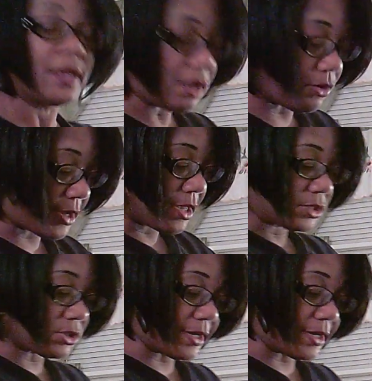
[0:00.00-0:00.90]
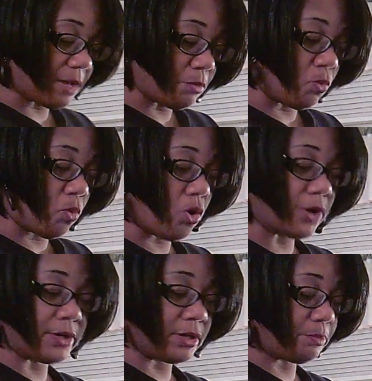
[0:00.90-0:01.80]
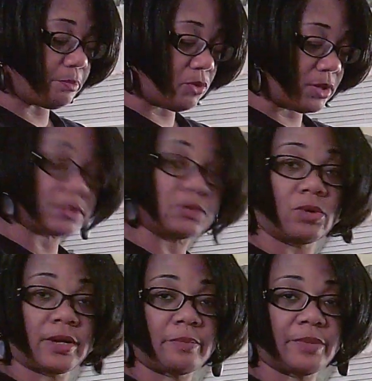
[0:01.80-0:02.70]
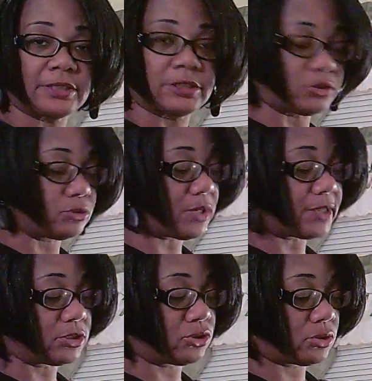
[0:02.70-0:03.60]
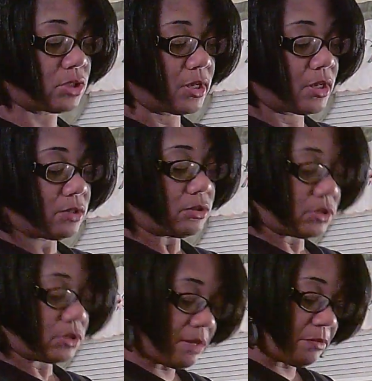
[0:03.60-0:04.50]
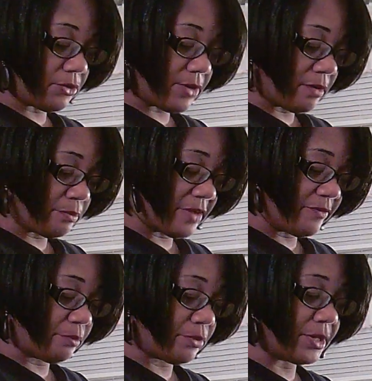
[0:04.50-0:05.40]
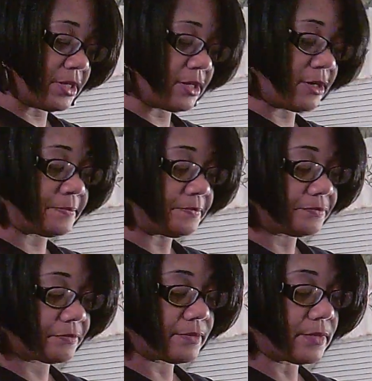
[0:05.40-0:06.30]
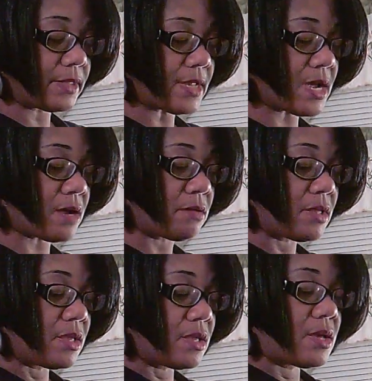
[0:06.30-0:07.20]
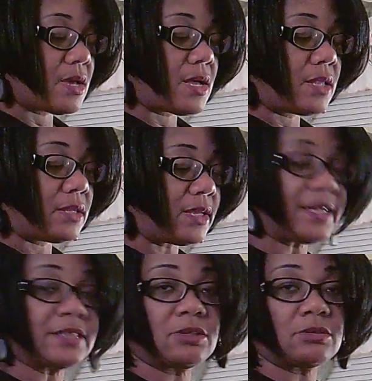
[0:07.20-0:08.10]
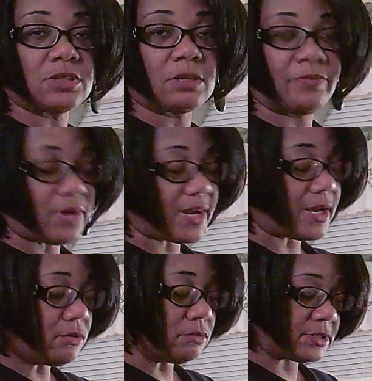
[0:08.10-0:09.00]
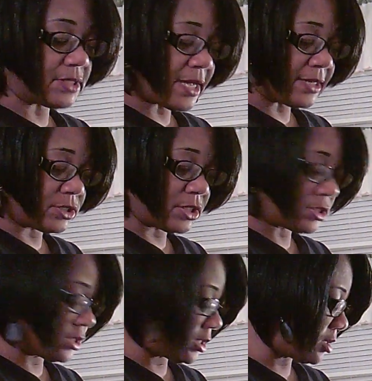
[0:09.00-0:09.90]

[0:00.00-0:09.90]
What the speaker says: All right, so I got my water in here boiling. So what I basically do, I just take my ground beef and break it up. Now, like I told y'all before, I don't digest